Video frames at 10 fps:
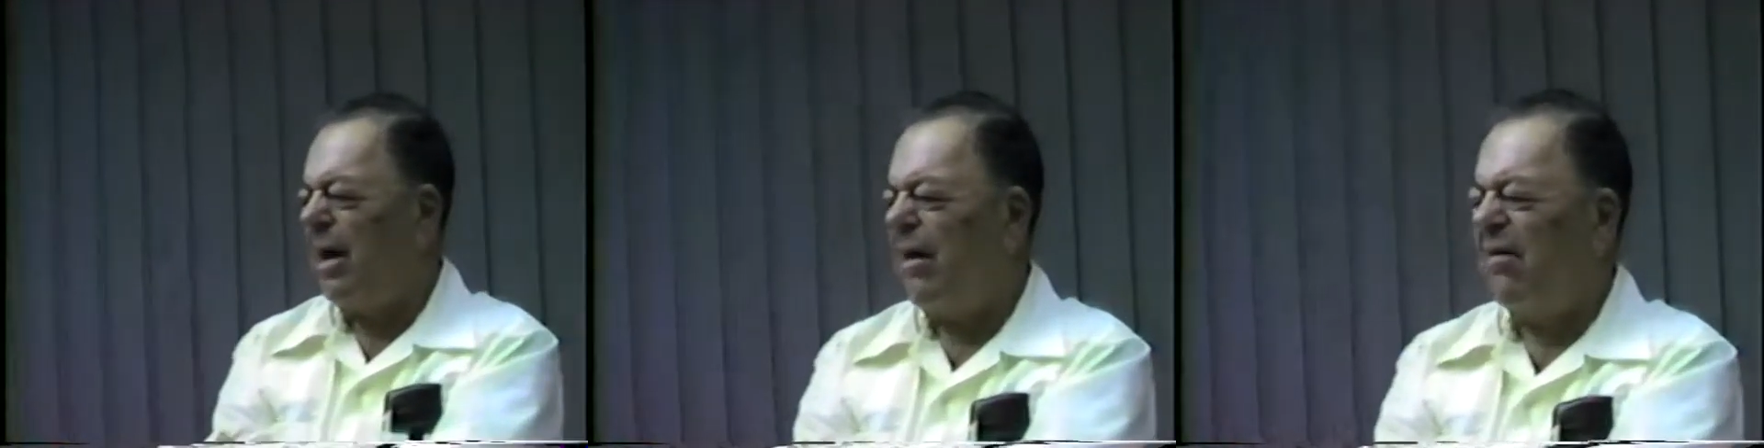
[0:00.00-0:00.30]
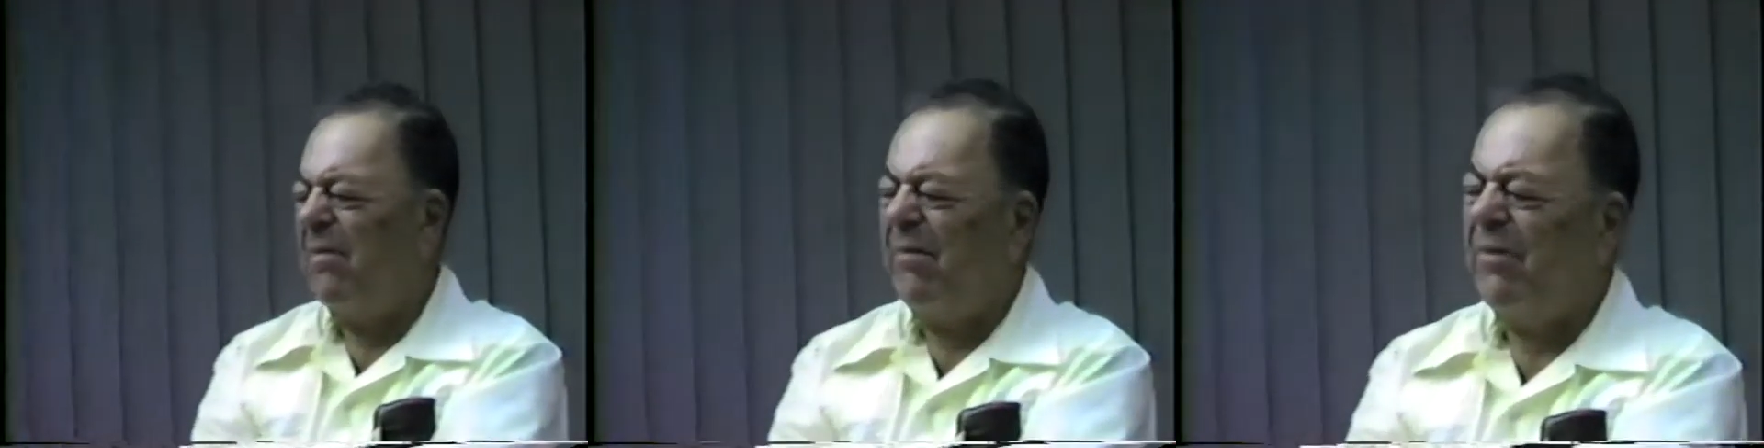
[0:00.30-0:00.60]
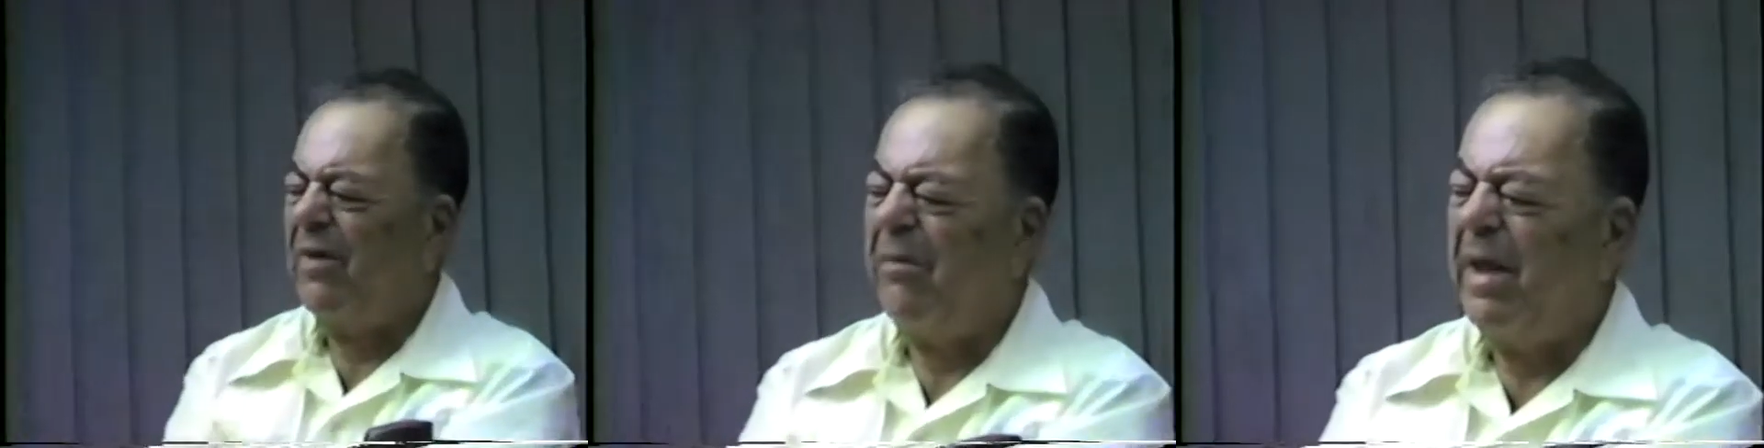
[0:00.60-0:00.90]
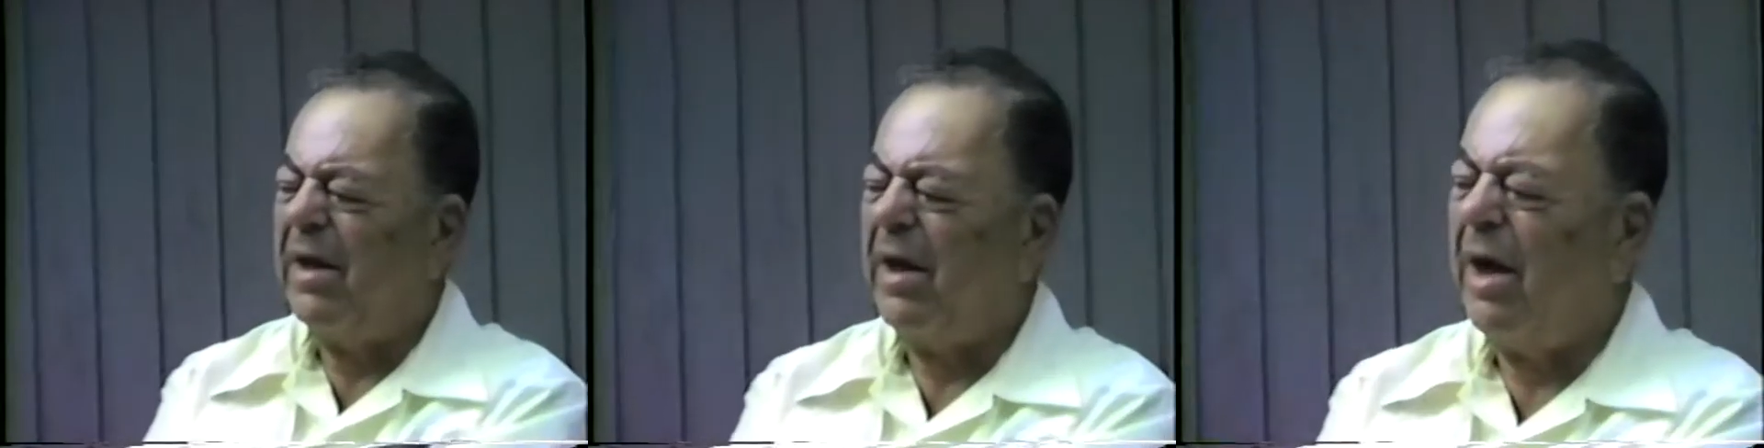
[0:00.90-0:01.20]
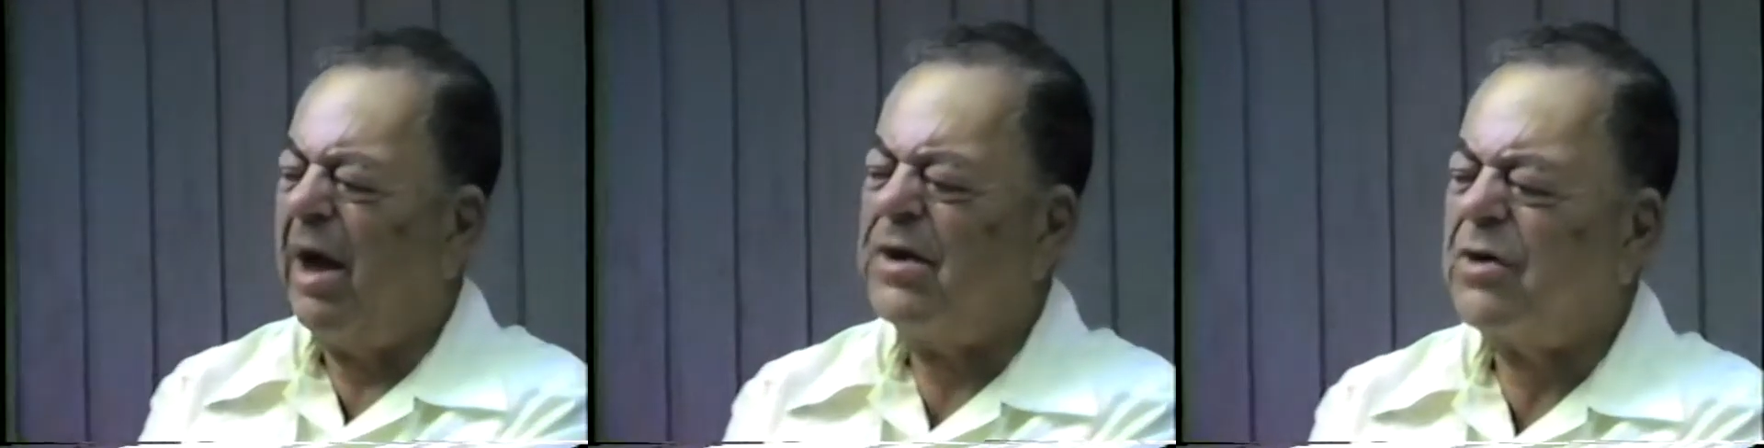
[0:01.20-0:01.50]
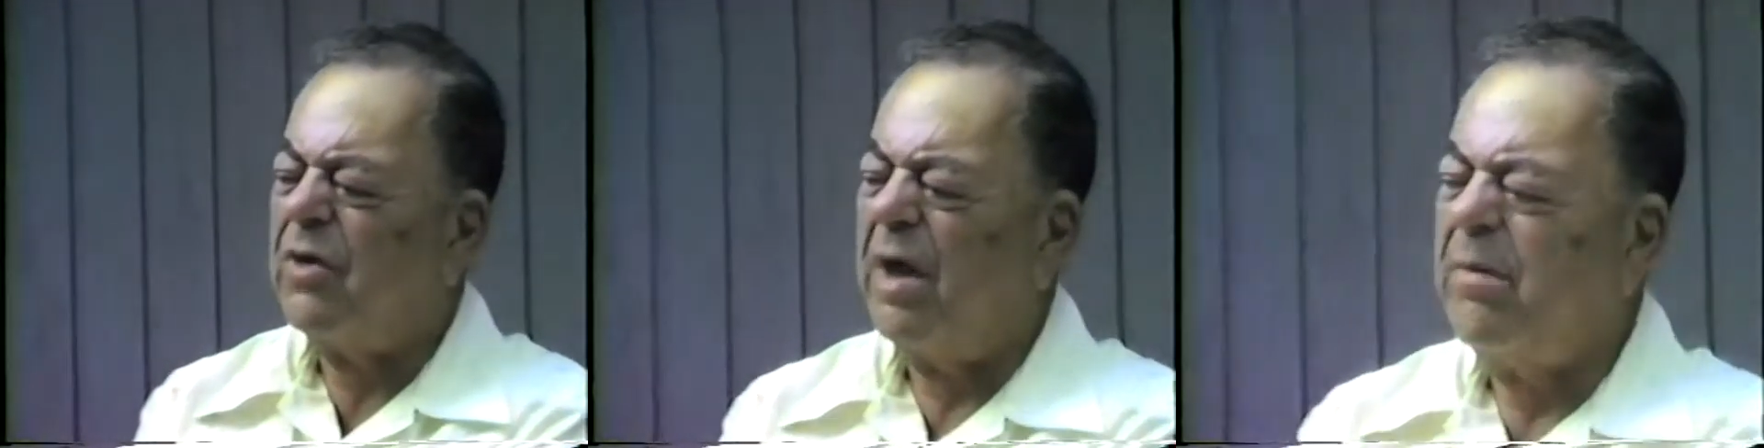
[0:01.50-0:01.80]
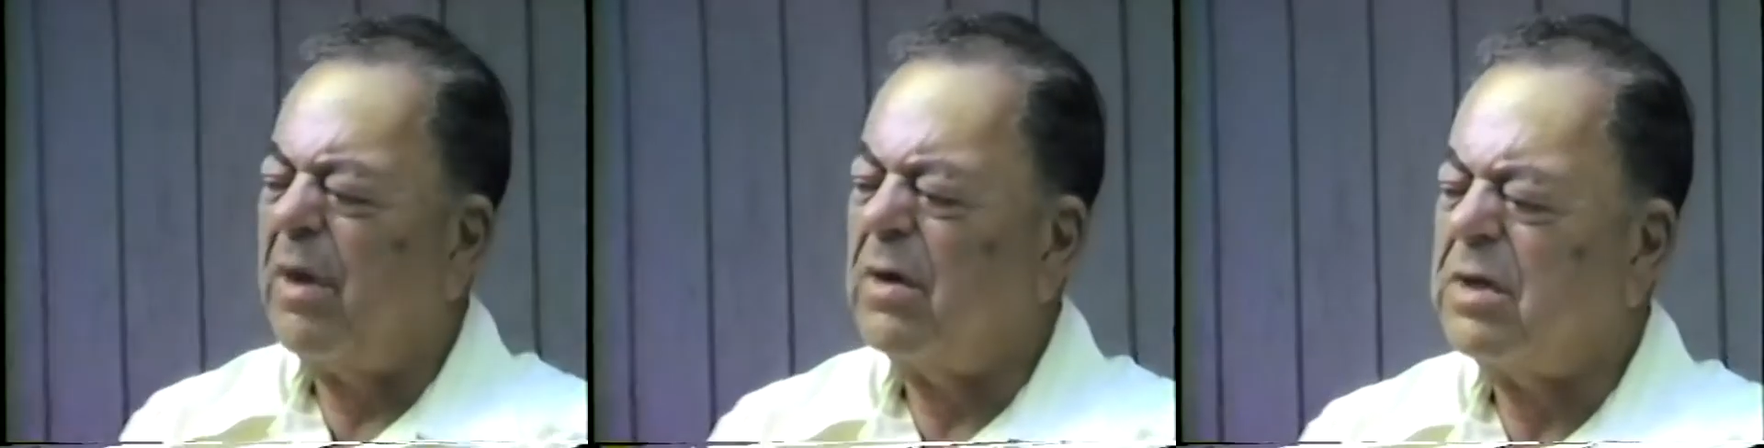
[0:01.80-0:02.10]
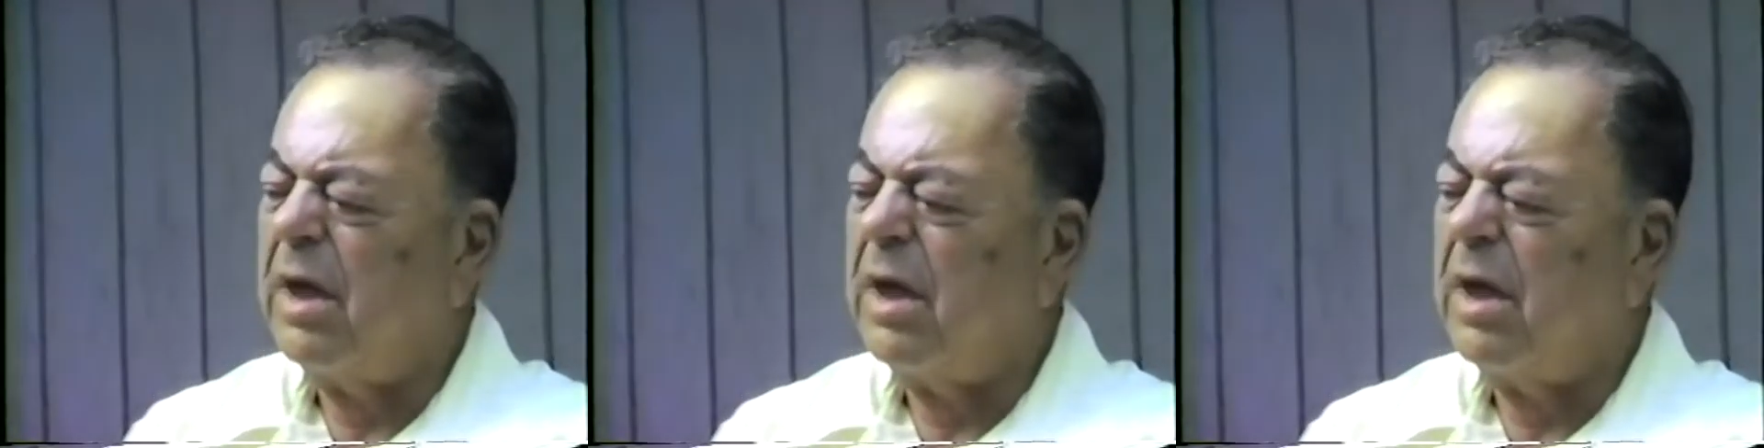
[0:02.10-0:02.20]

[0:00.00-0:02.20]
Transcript: I remember him making ice cream because